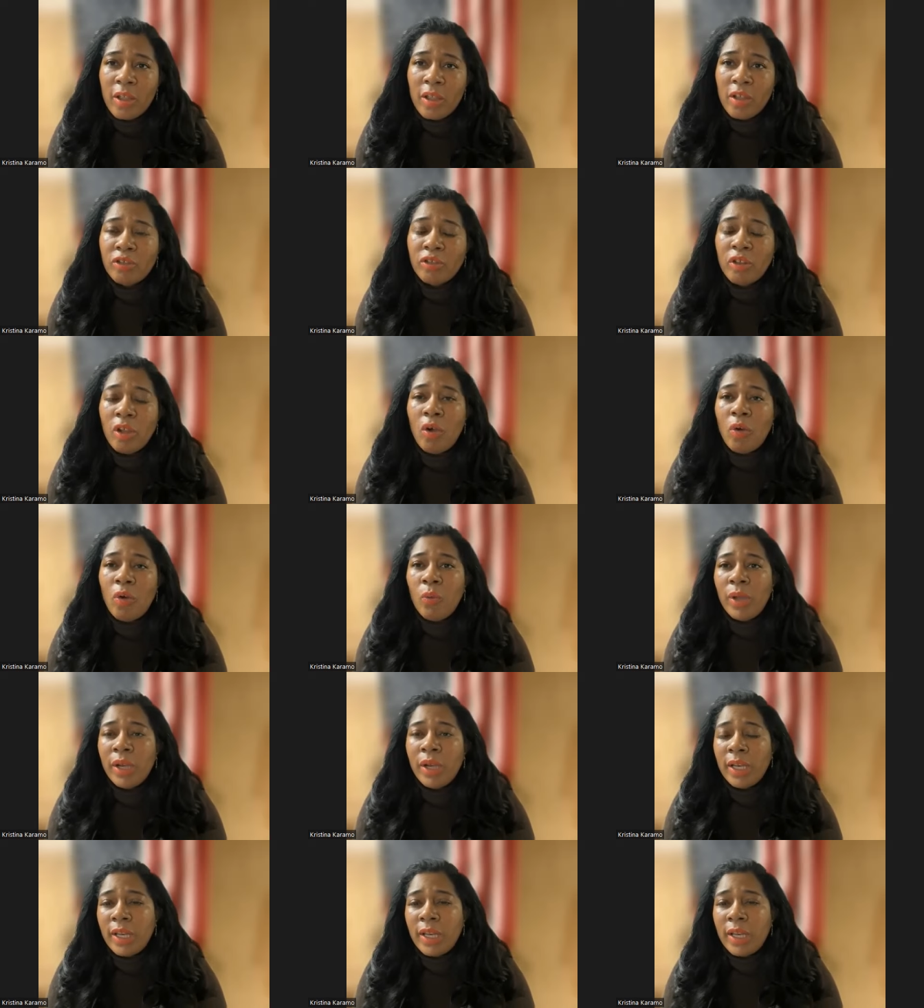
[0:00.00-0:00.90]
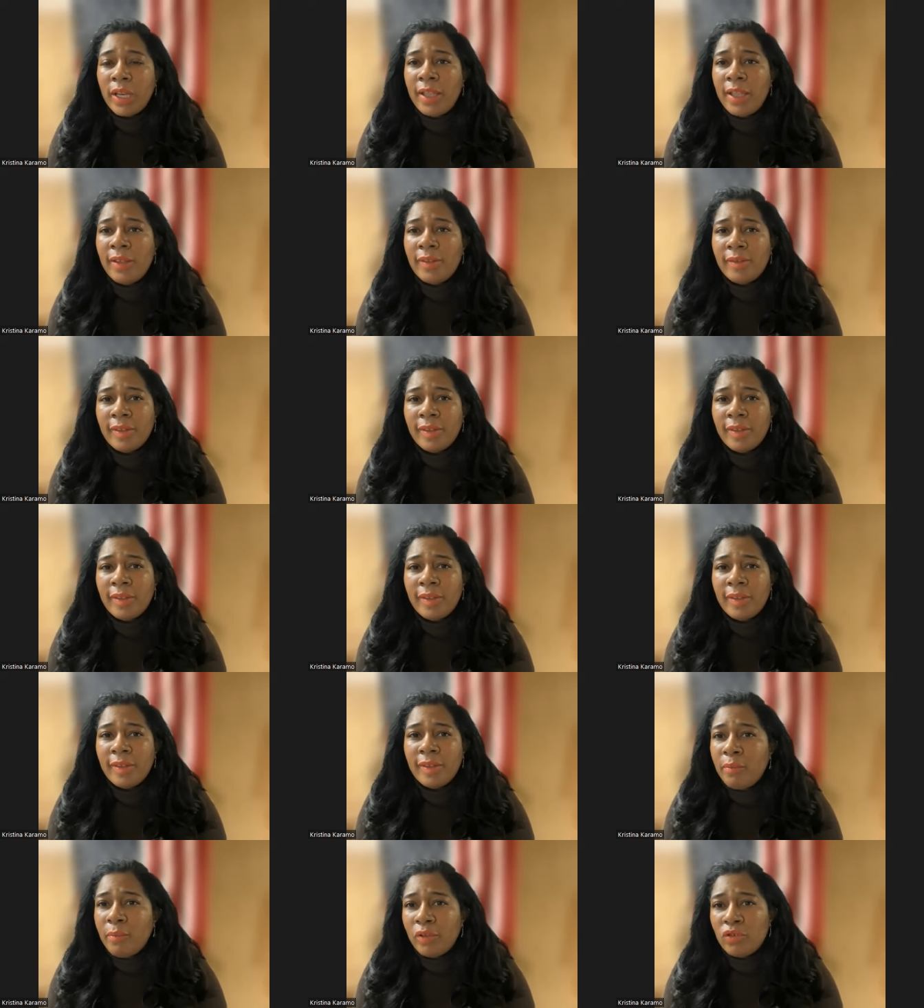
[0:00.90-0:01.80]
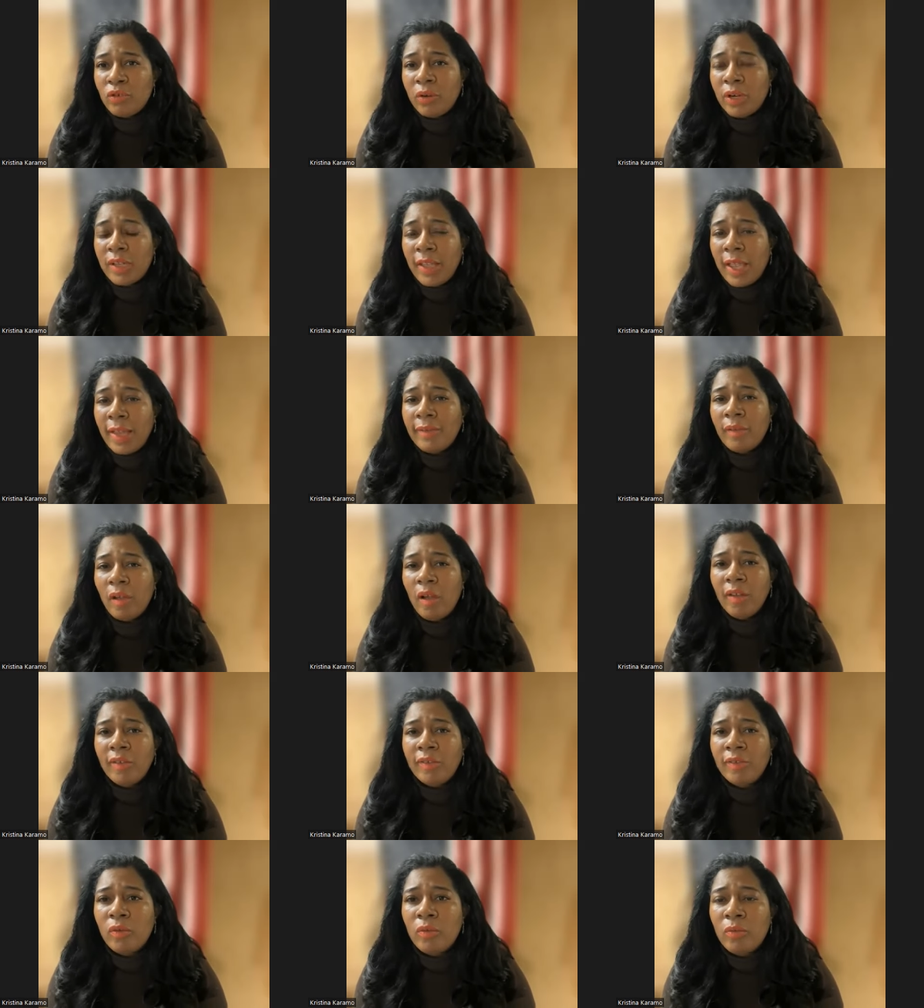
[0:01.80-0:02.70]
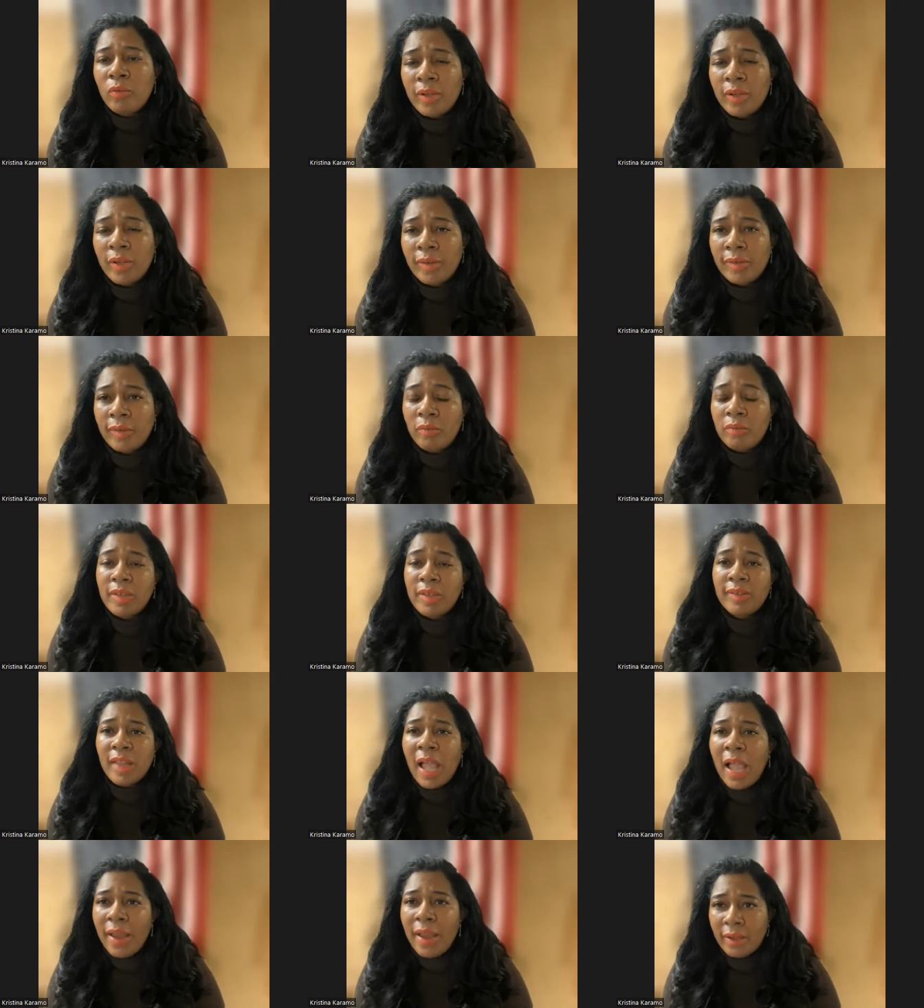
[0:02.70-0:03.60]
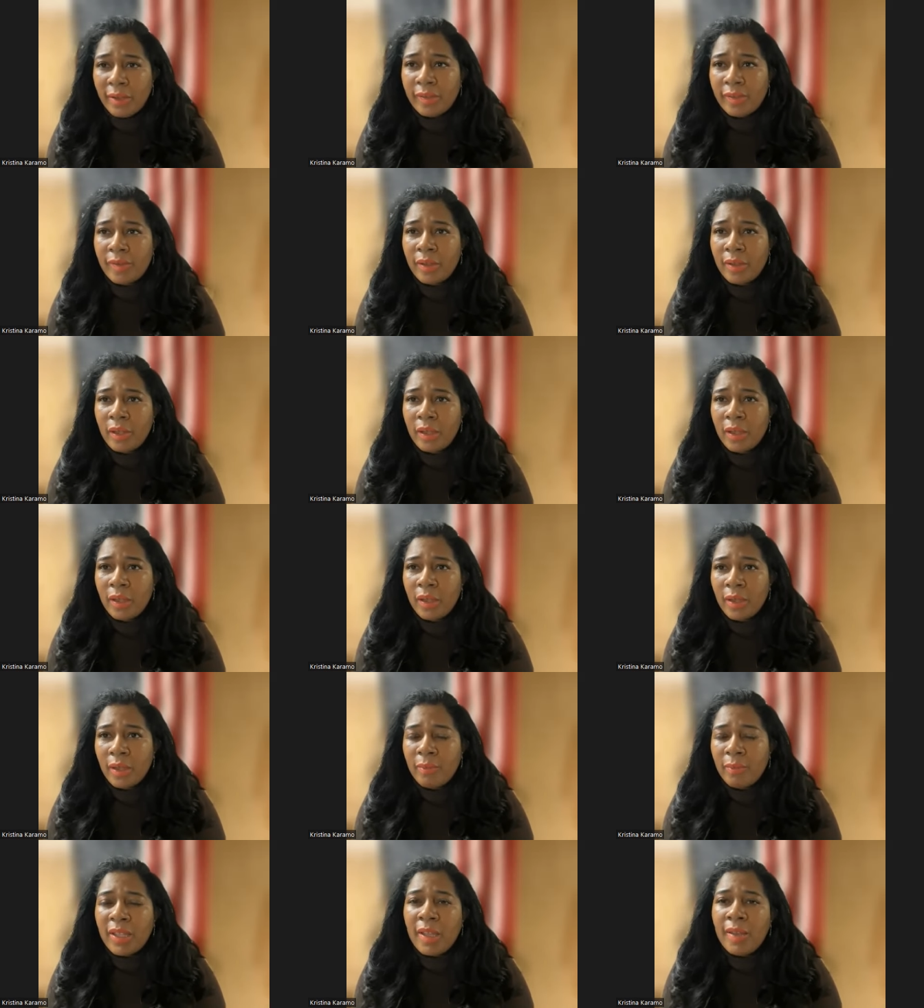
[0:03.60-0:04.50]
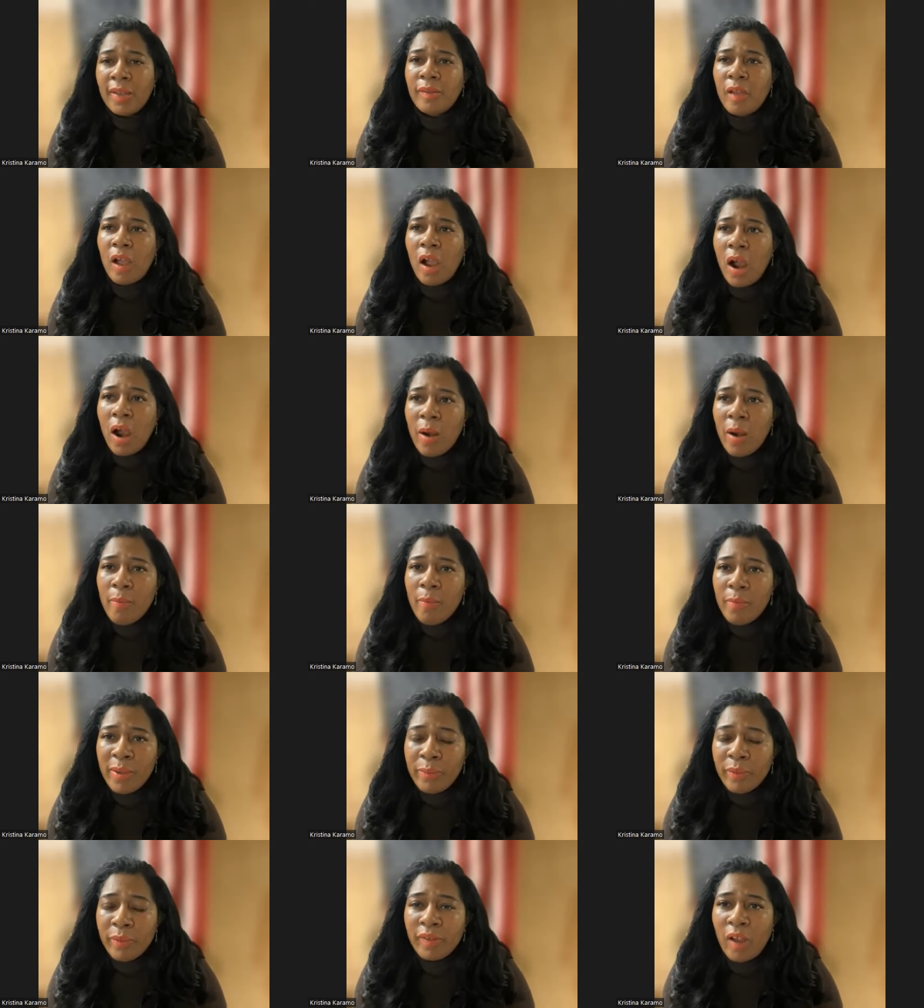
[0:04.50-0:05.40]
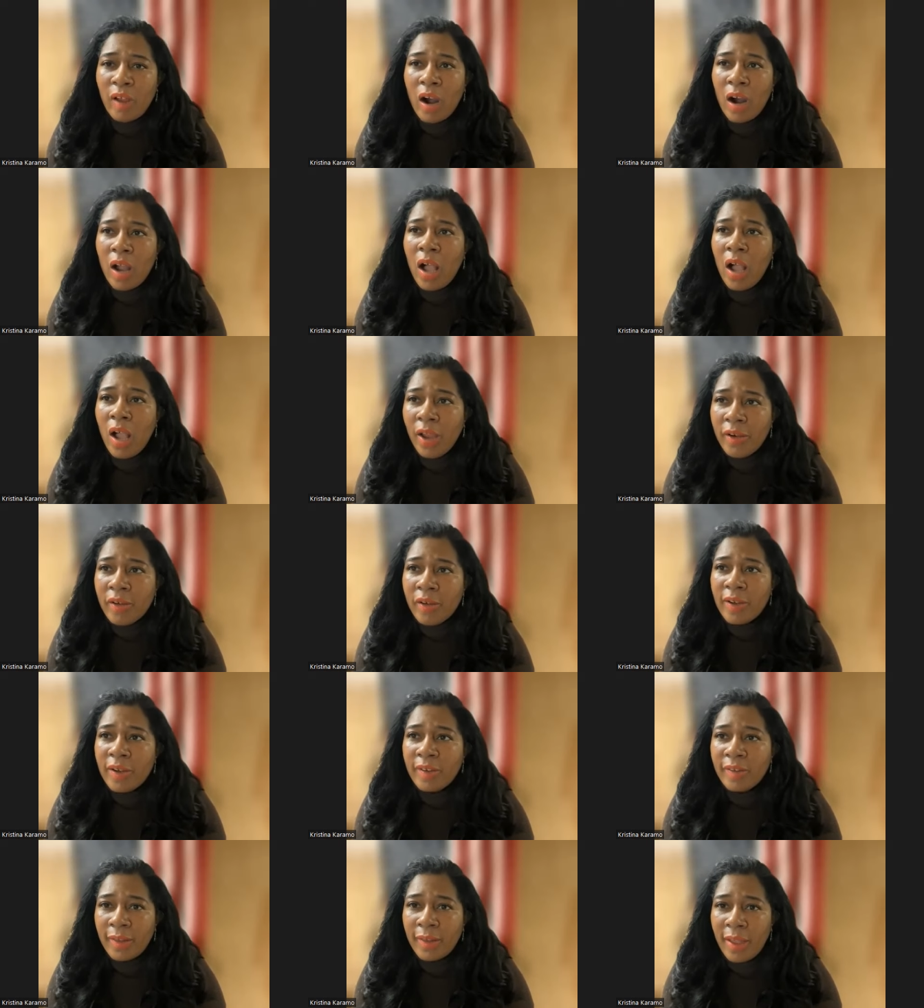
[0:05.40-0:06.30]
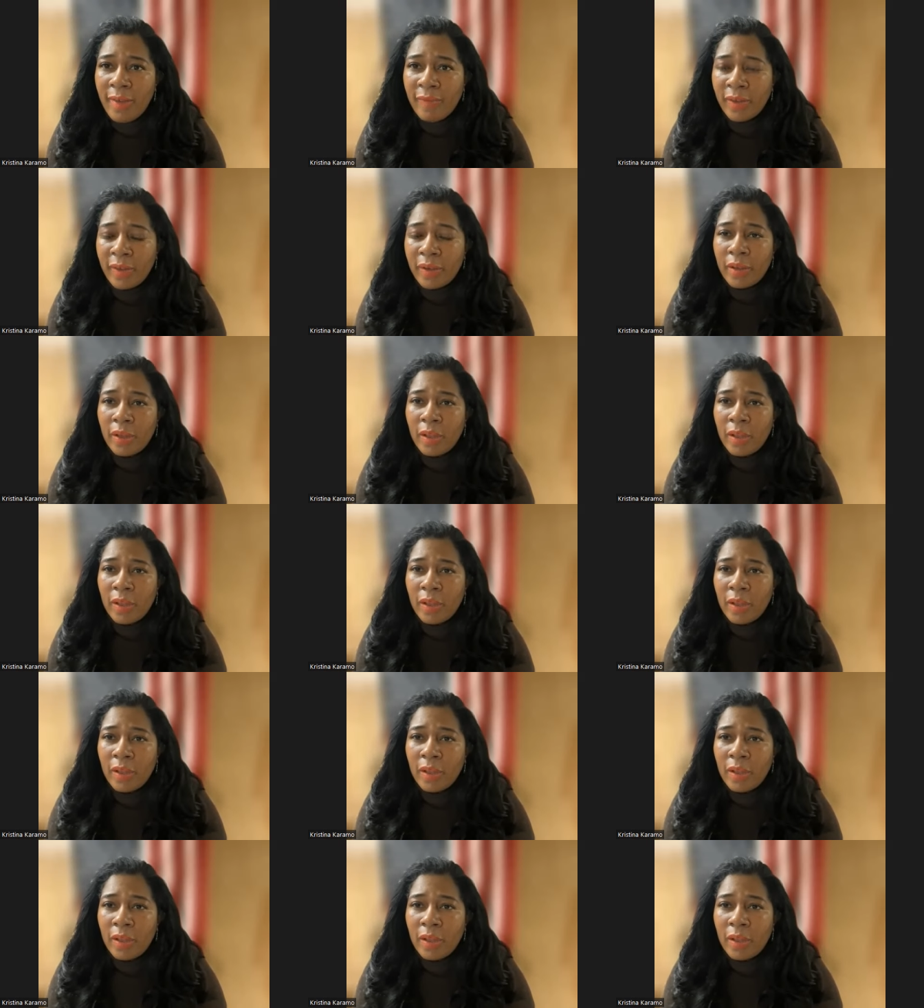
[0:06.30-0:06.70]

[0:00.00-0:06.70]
So what it is, it's not a majority. That's also what's so dishonest, because our members are one hundred seven.